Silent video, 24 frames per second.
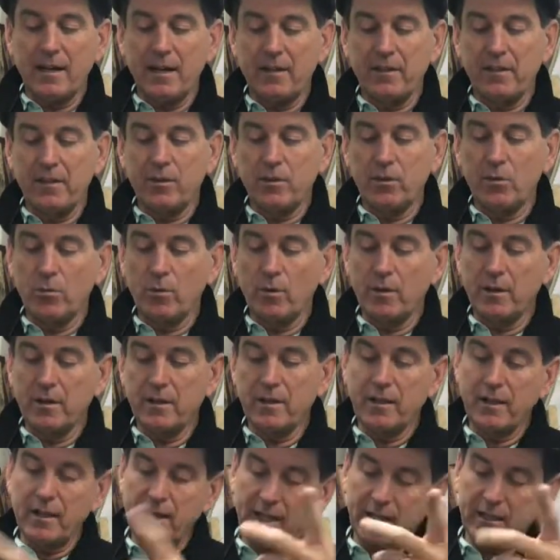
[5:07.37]
and the new
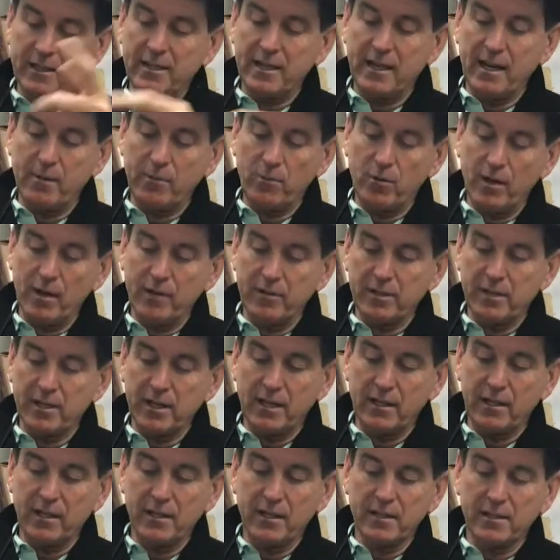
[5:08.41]
one the next time will have a
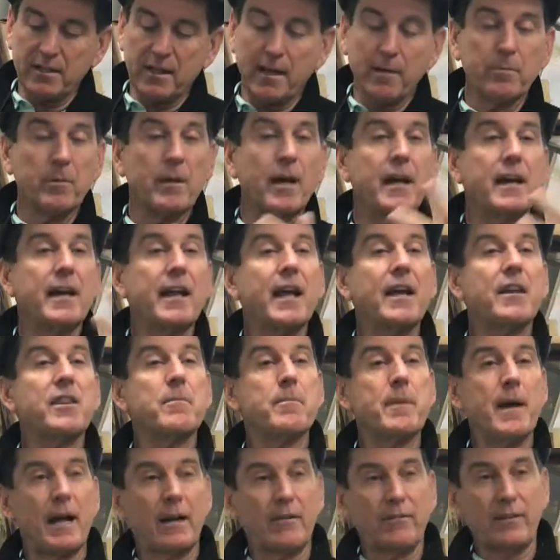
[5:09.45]
sight line on the top line and
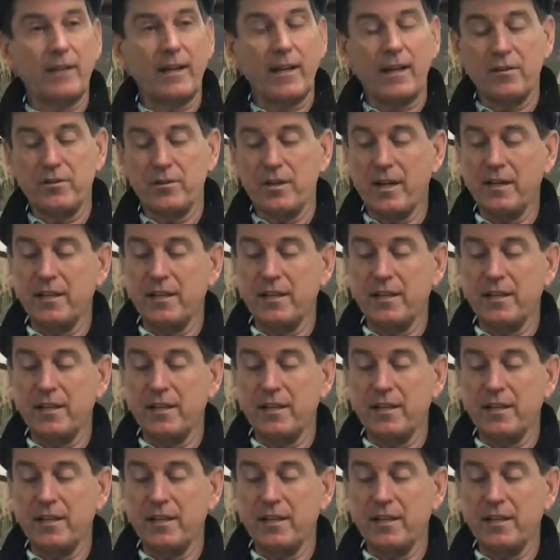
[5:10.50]
the back flange.